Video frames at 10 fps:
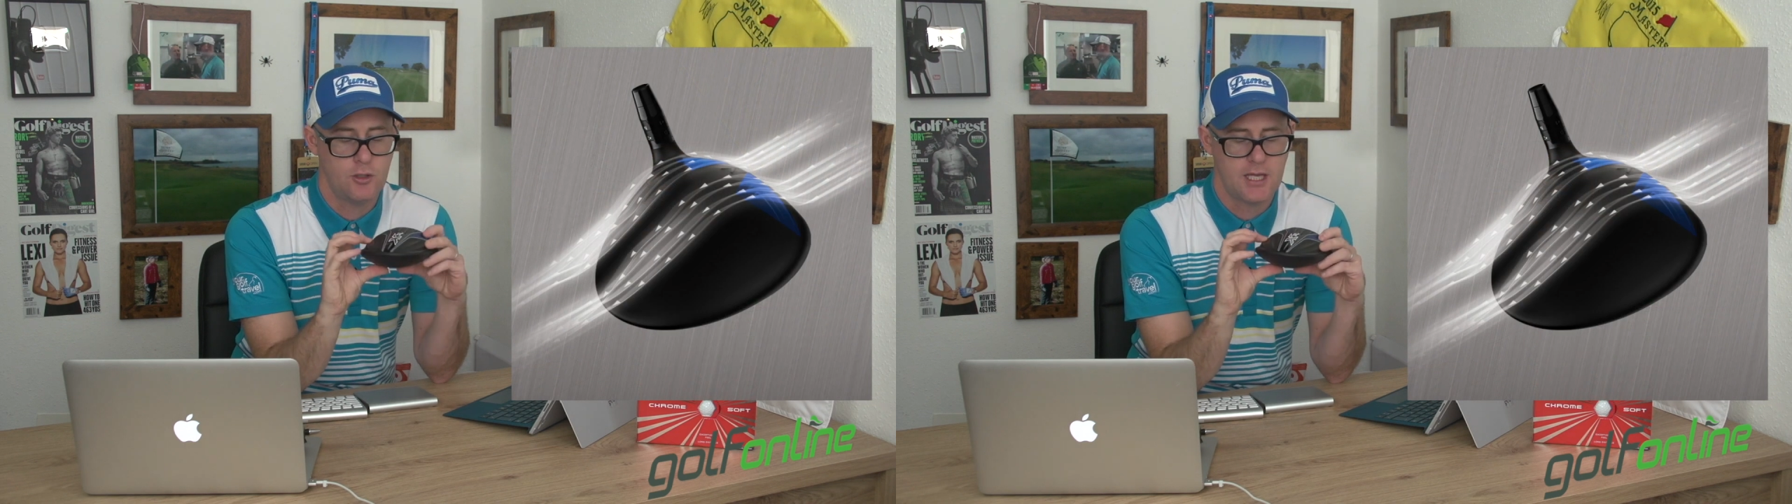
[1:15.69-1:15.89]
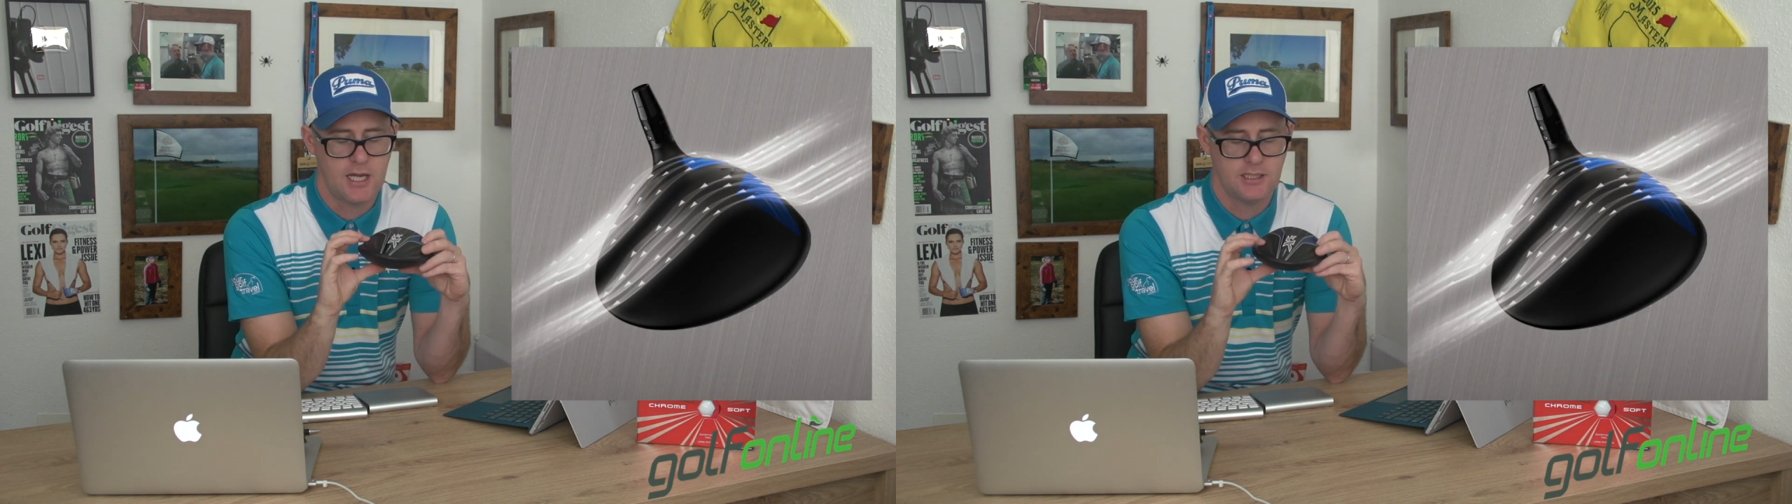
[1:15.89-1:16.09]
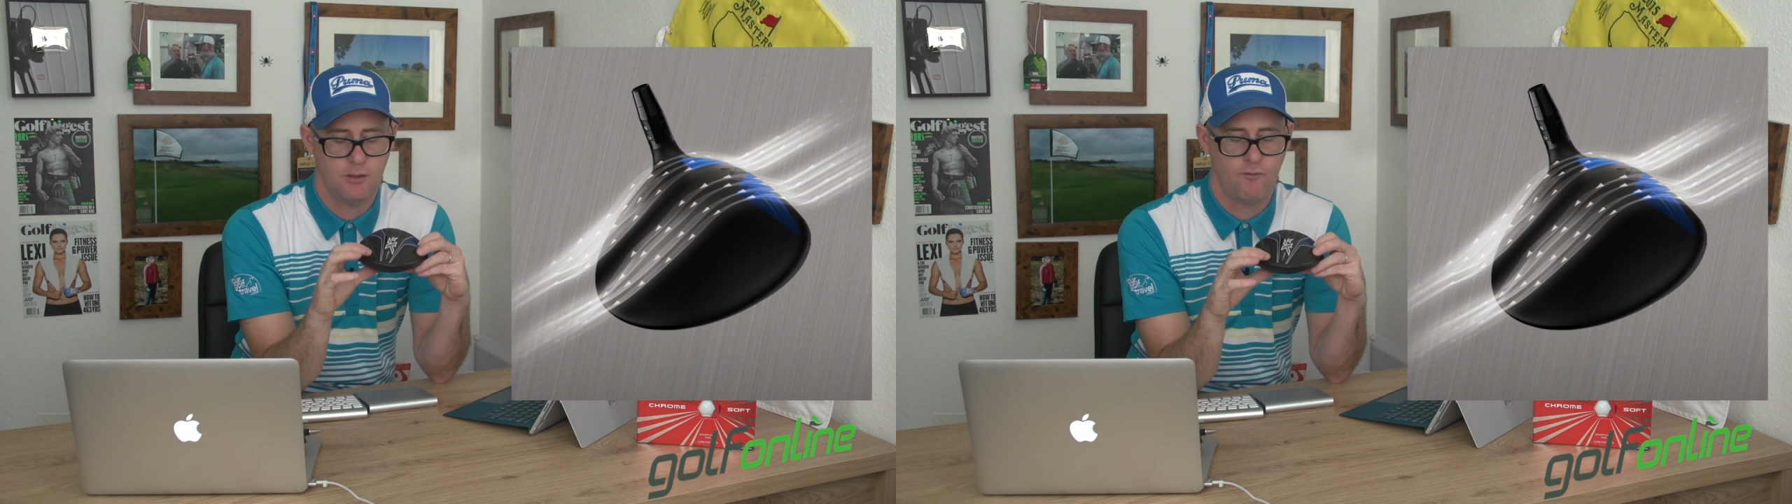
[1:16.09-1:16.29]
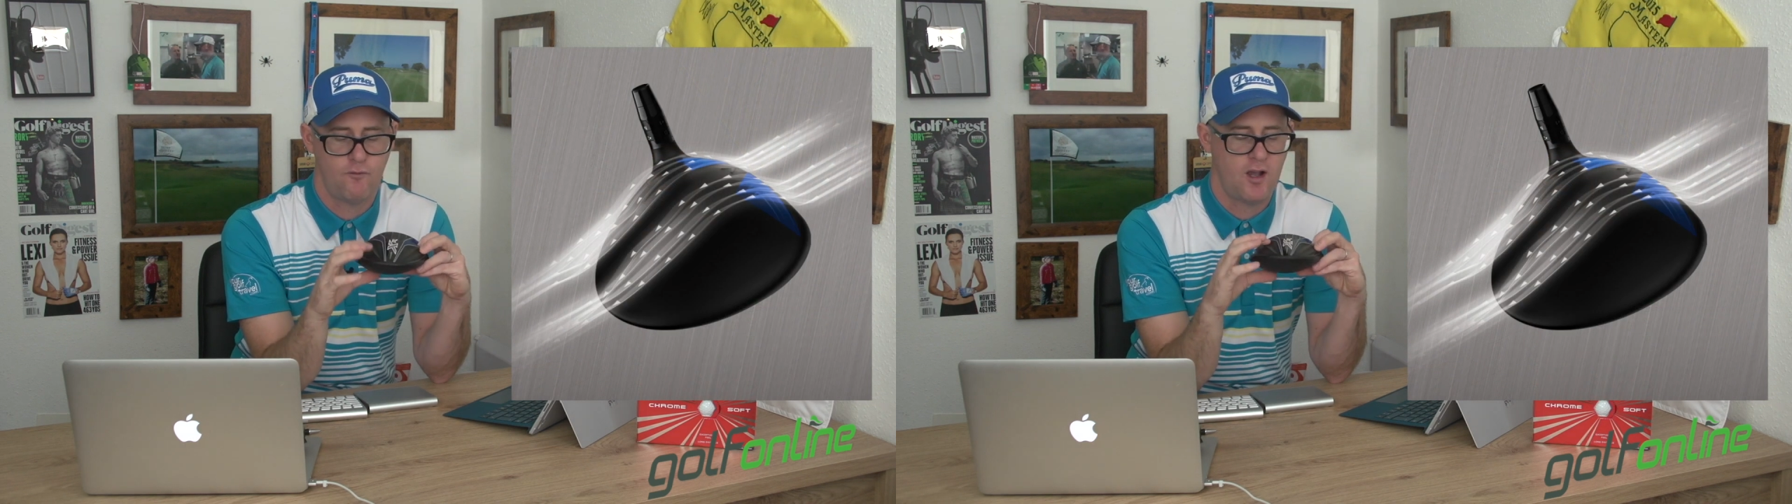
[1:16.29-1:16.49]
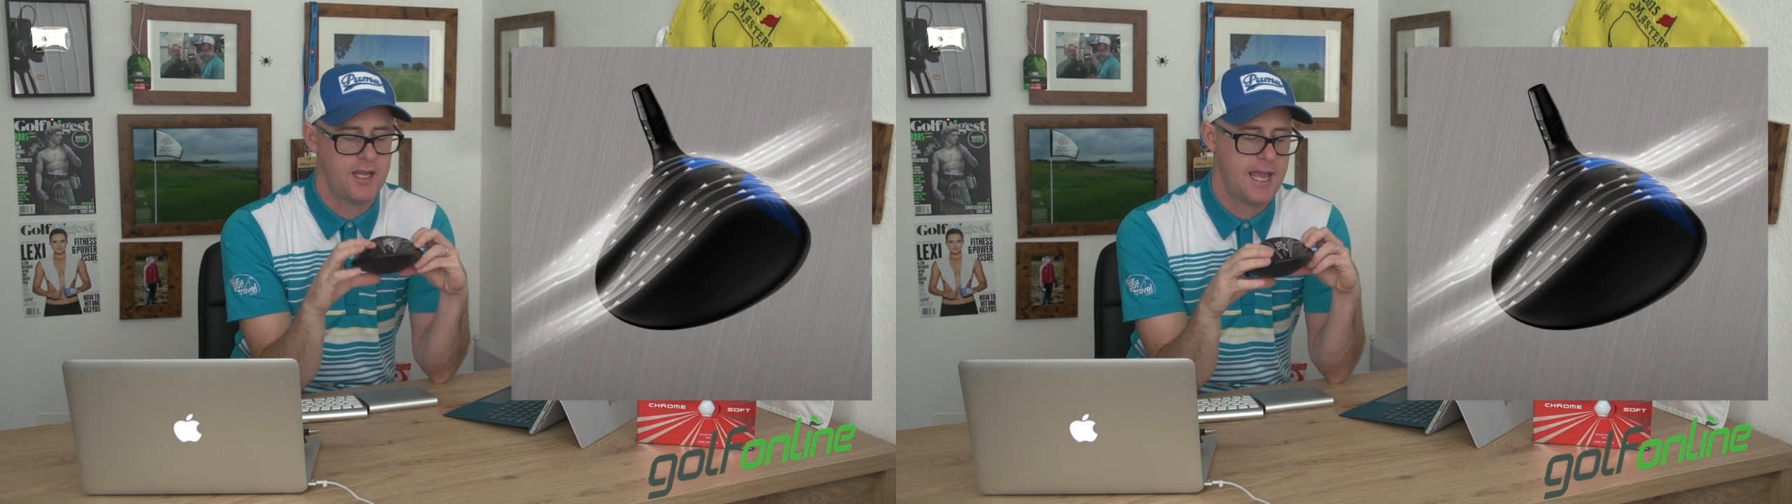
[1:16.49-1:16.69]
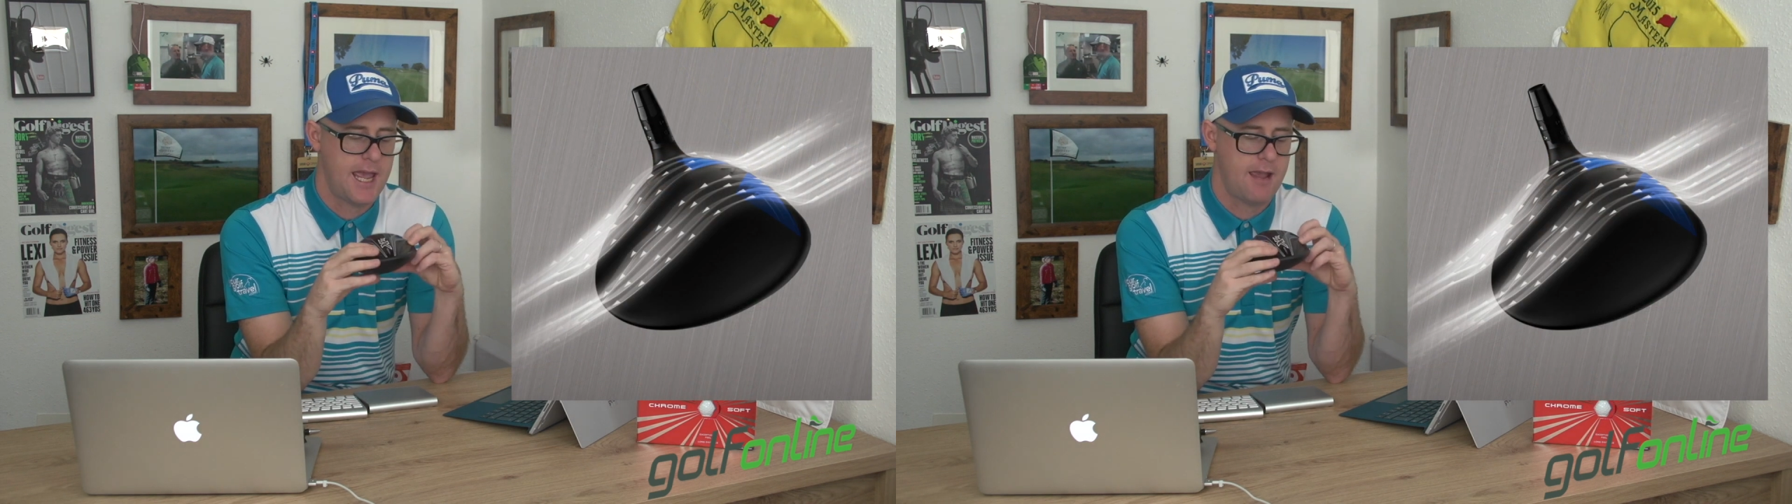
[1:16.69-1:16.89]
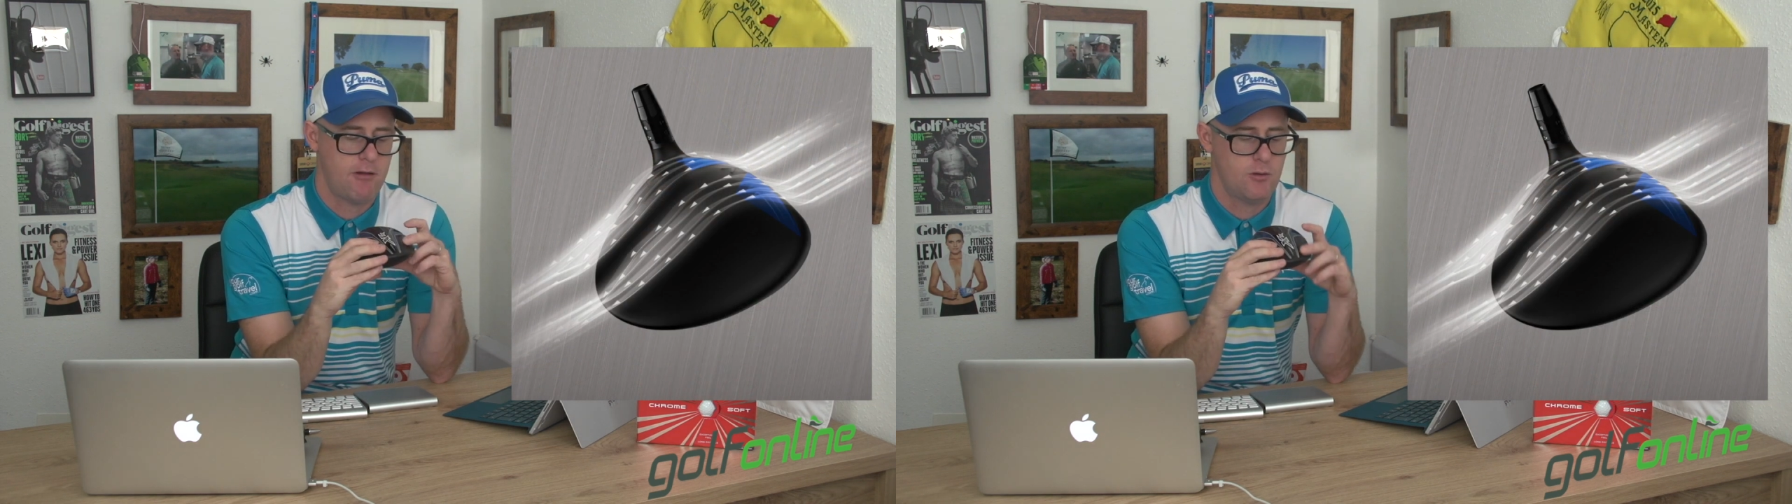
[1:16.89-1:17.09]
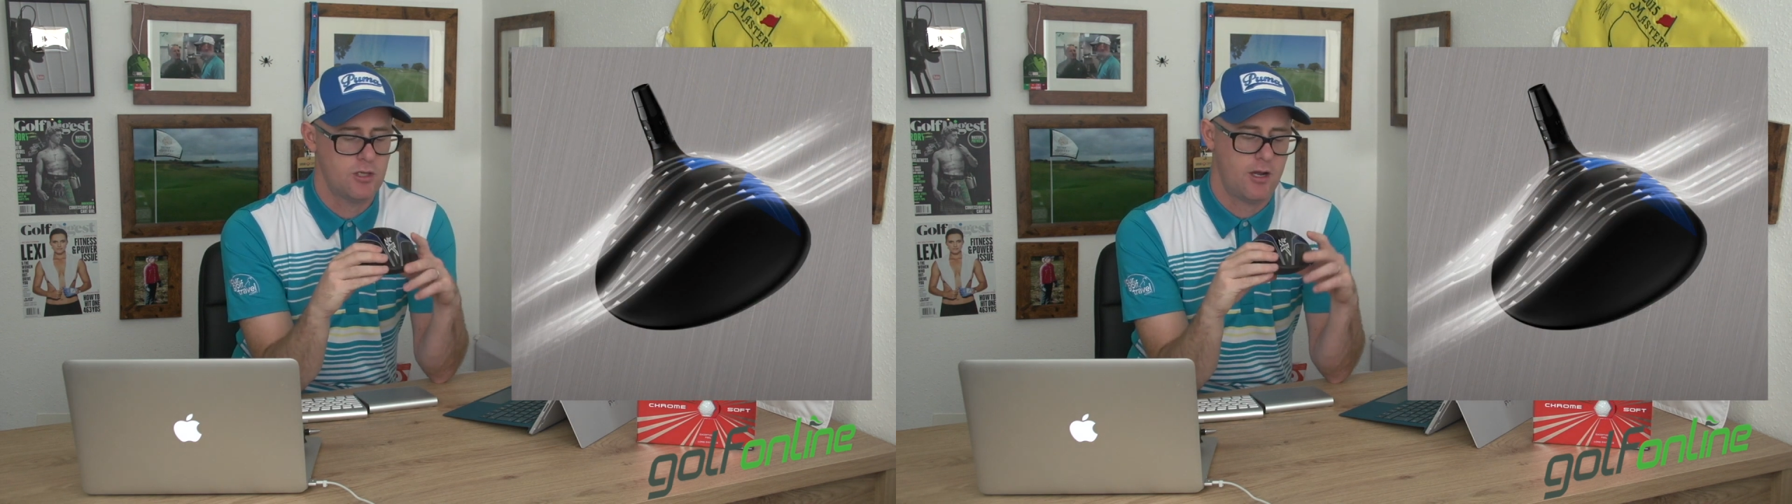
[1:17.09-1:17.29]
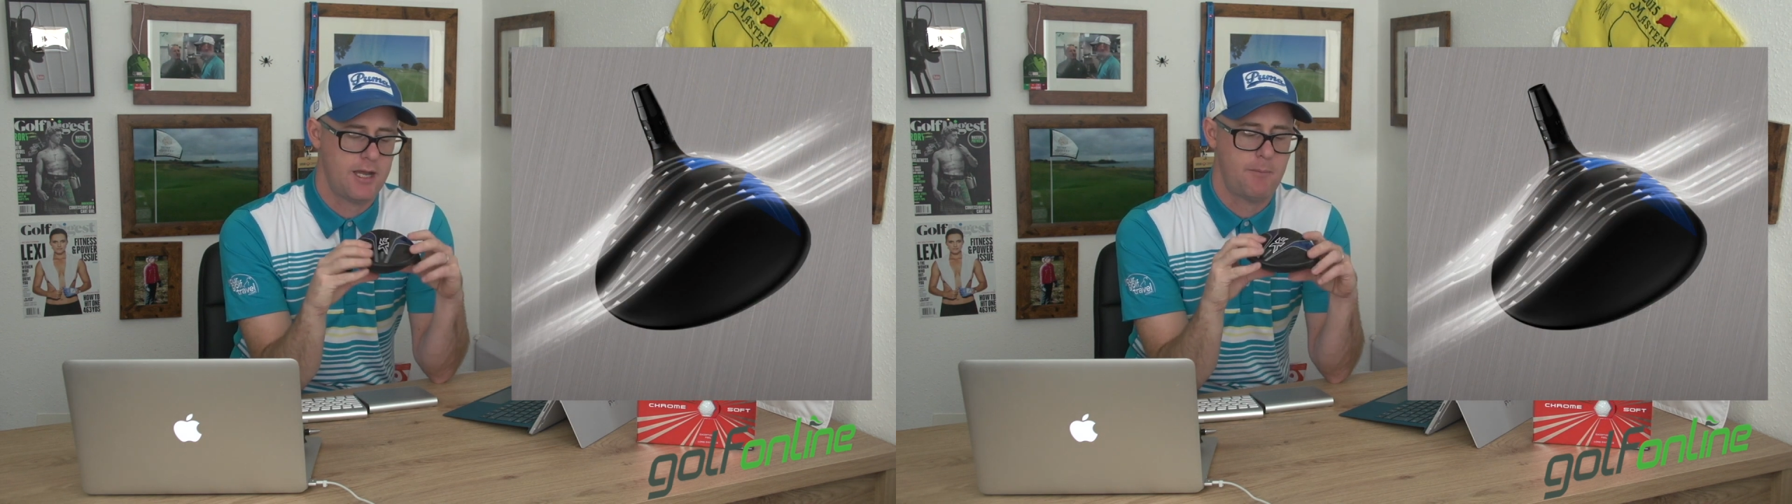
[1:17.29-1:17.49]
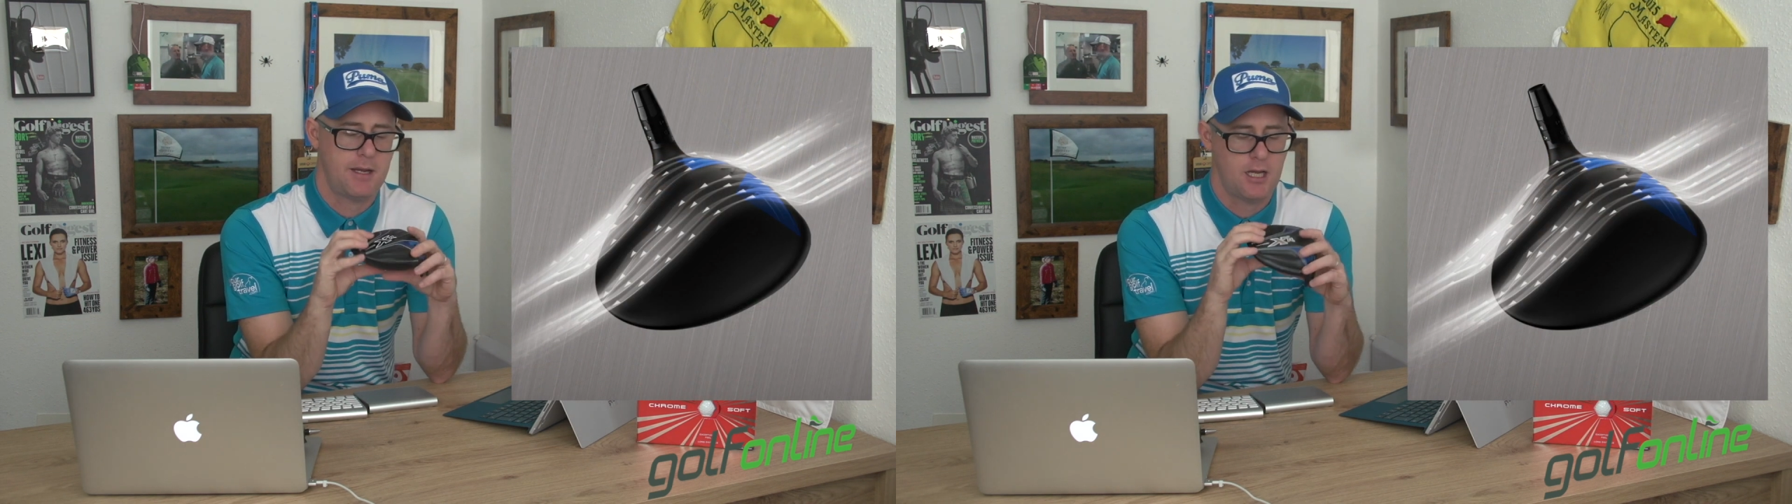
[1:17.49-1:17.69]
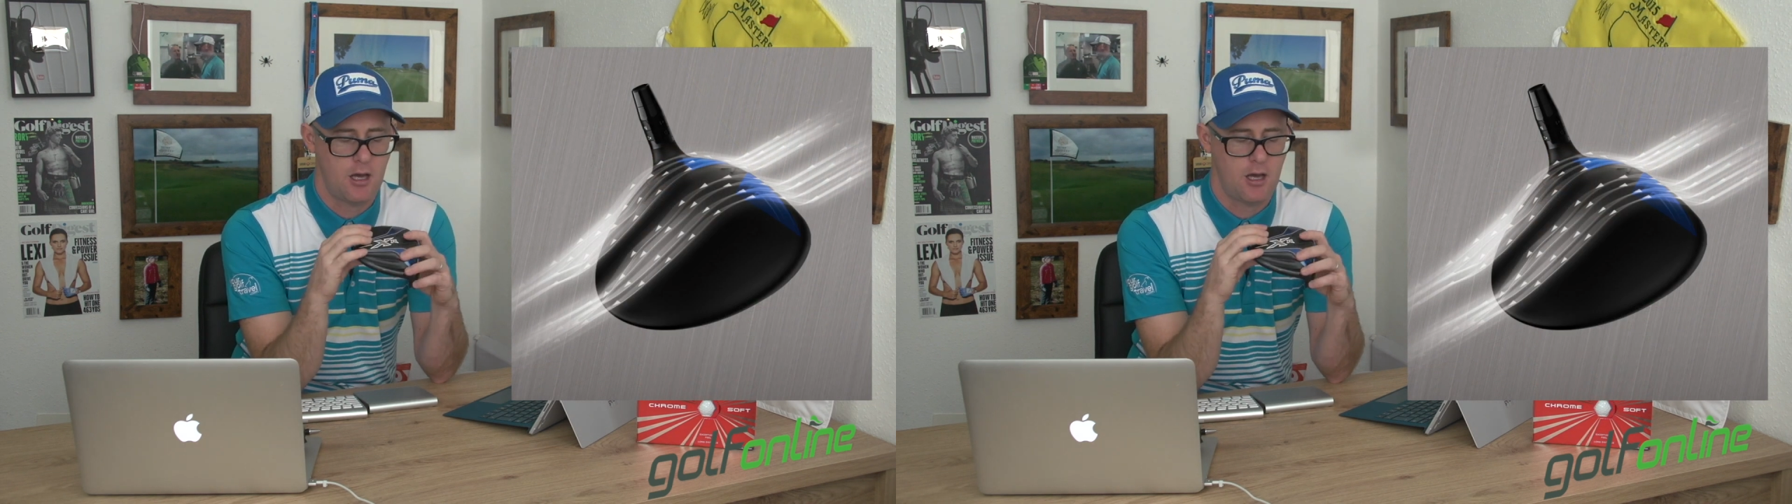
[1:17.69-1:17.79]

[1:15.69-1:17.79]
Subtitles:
You get these little funky aerodynamic